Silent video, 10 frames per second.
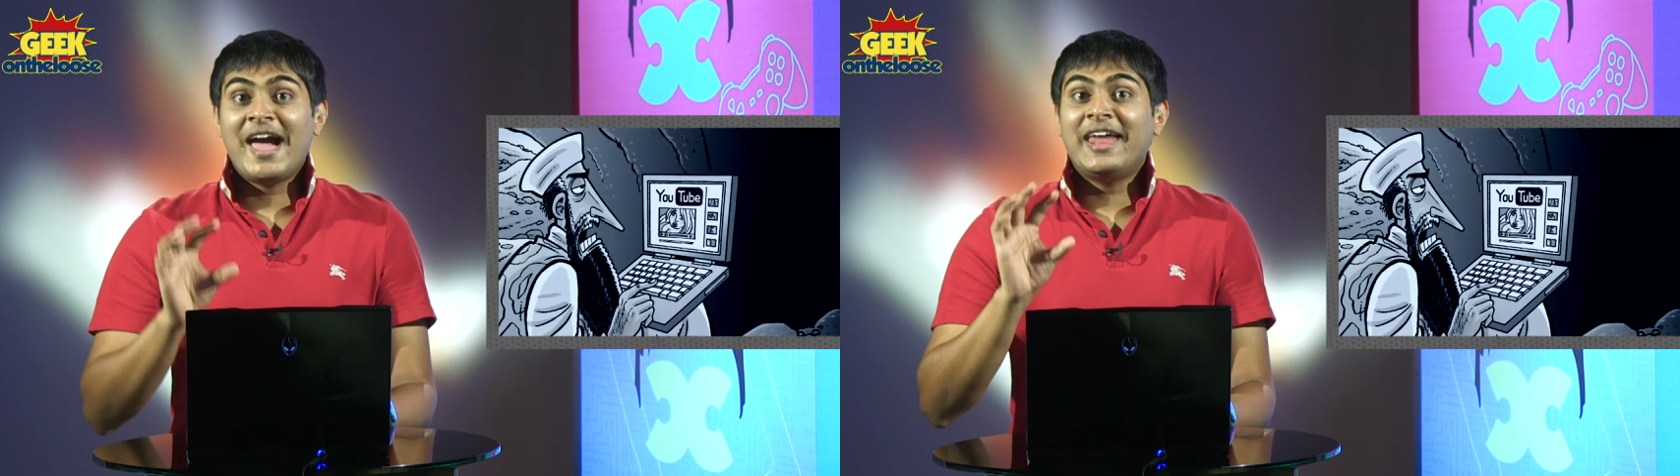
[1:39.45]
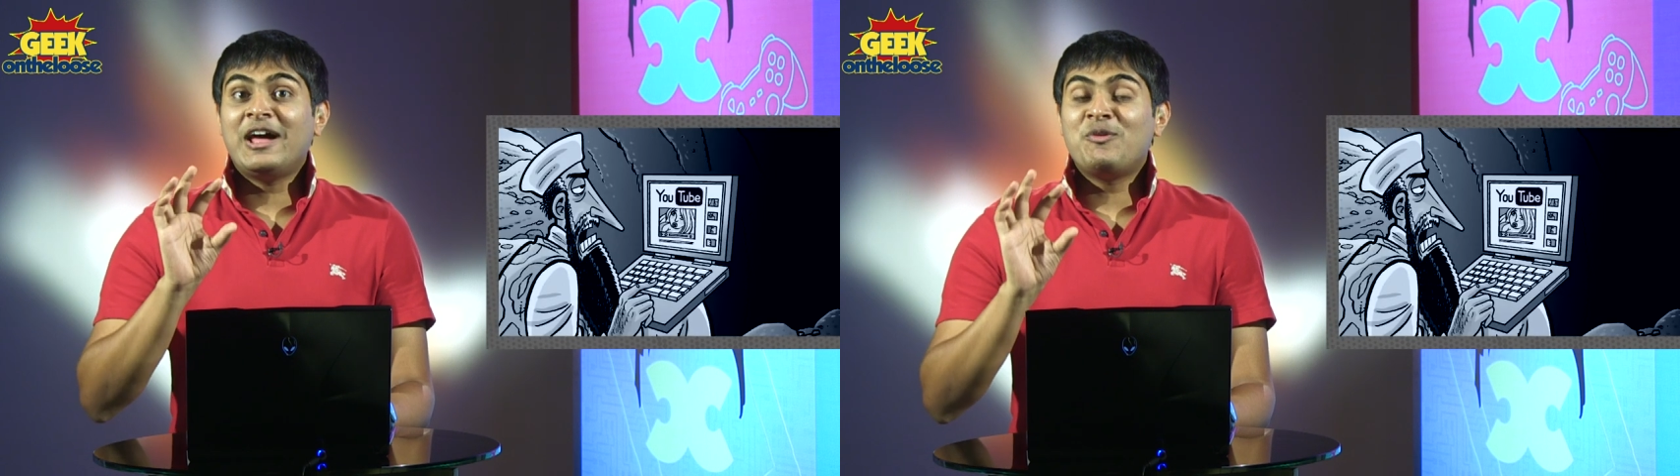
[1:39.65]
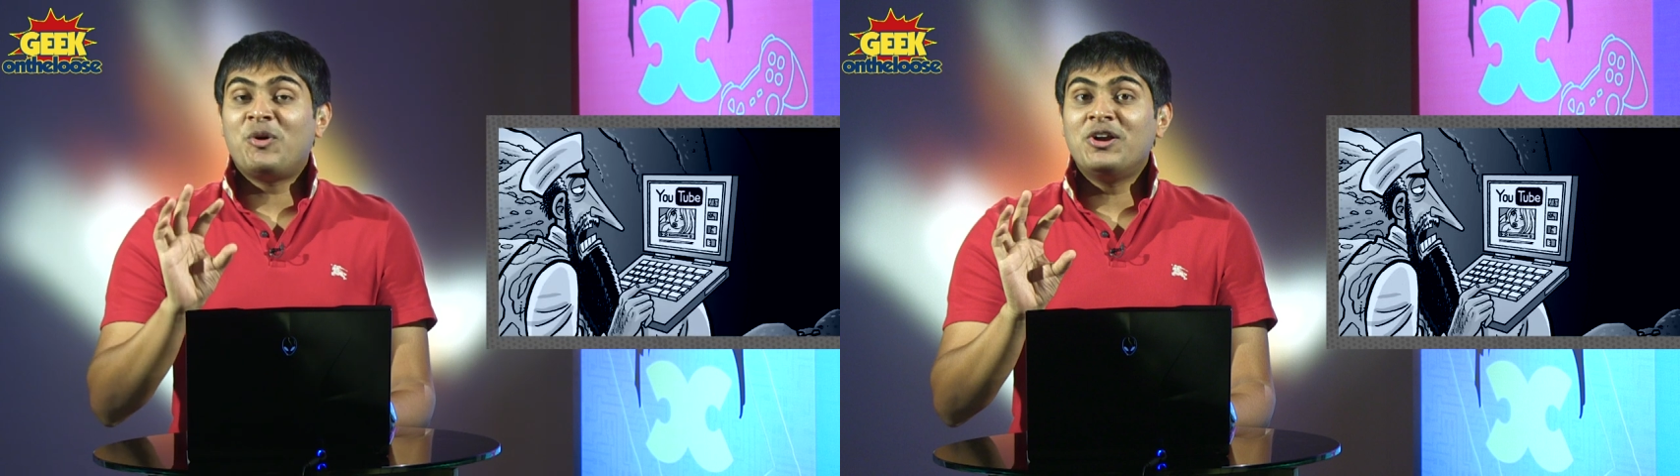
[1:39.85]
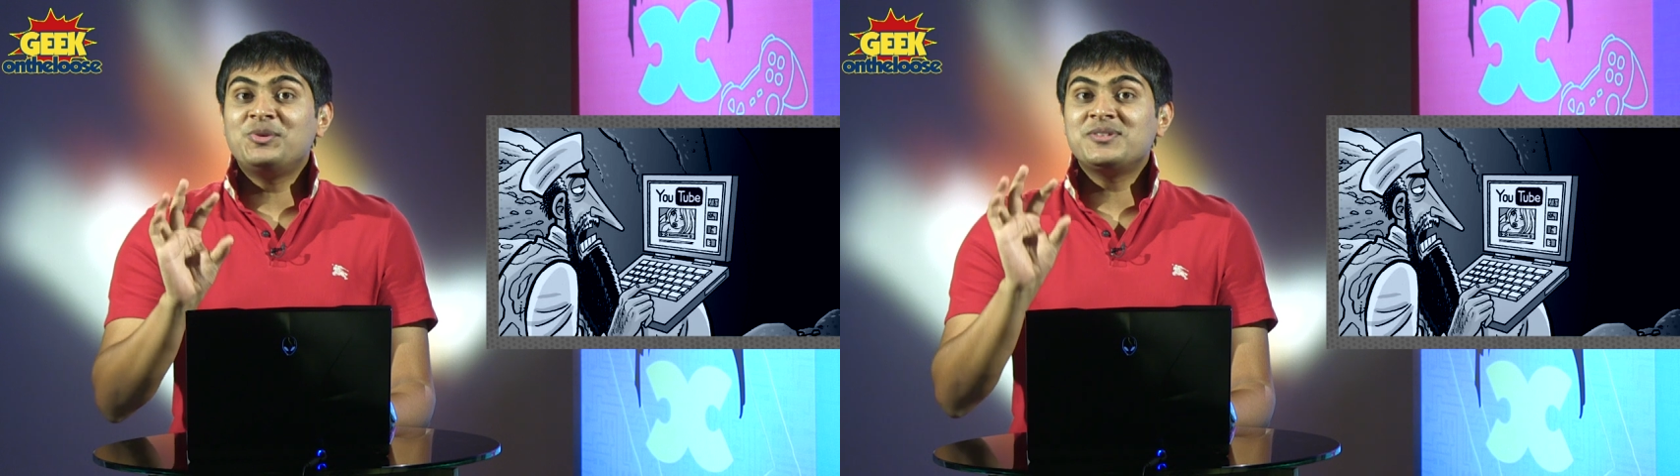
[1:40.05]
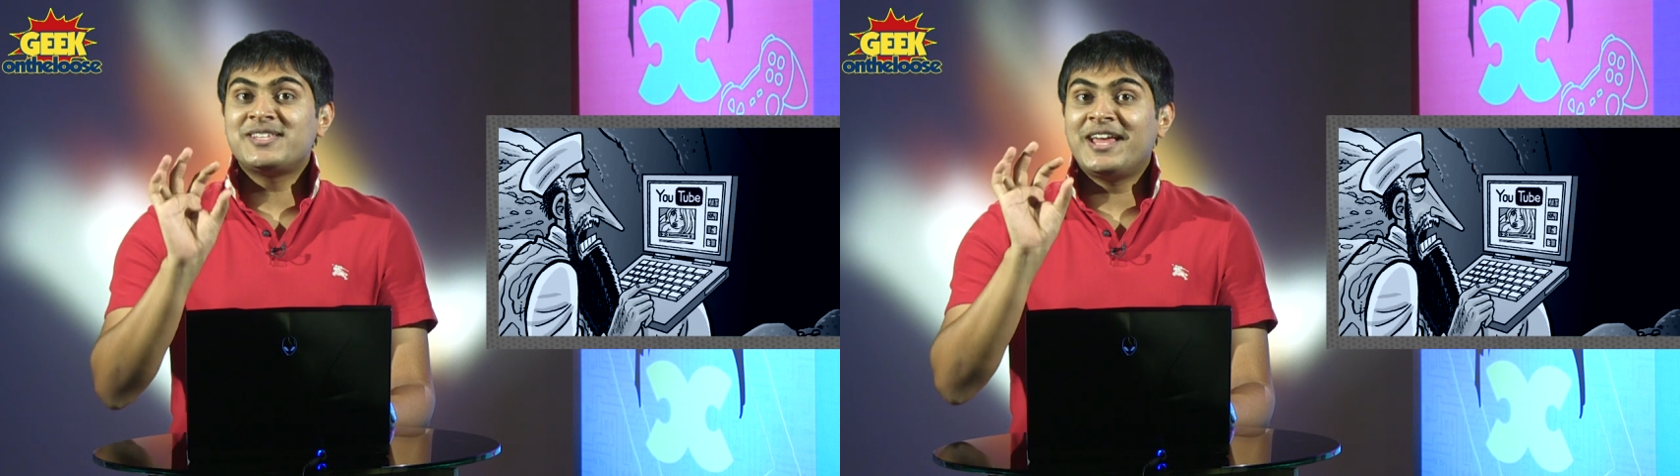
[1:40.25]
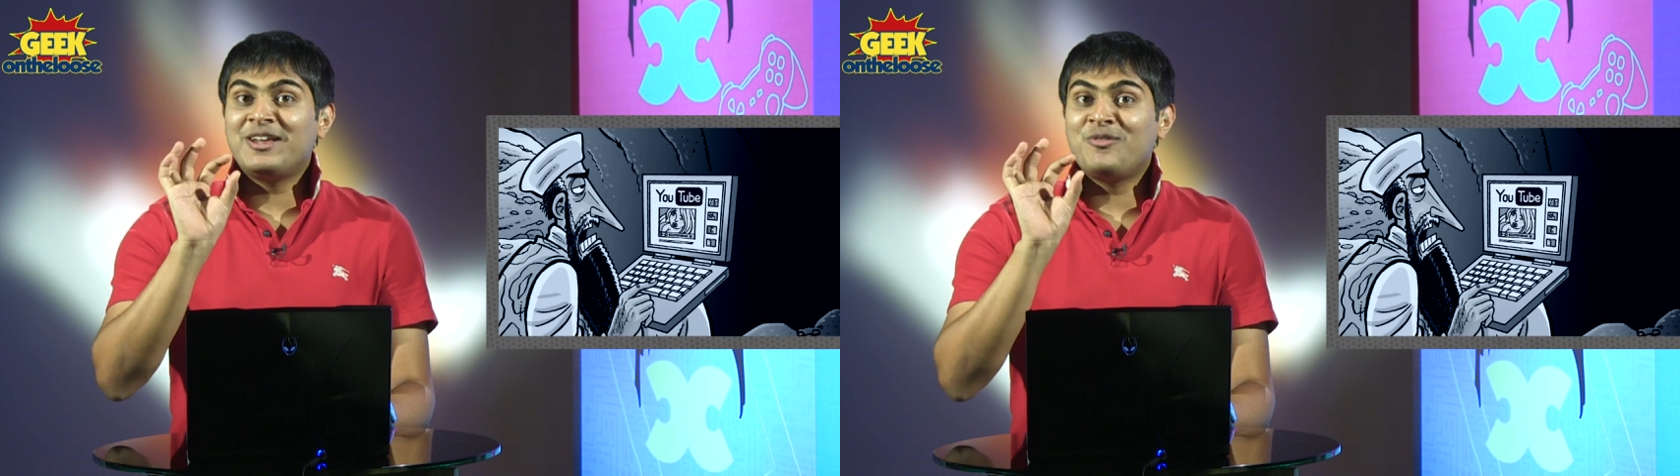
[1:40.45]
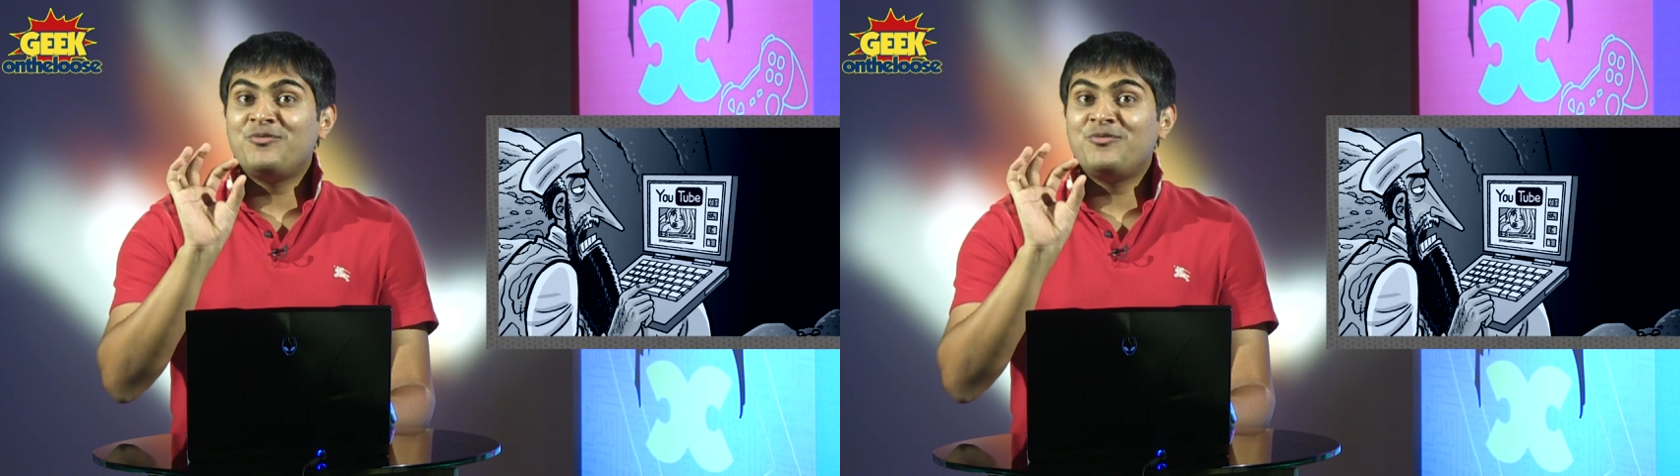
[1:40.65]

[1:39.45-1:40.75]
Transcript: and I want to send a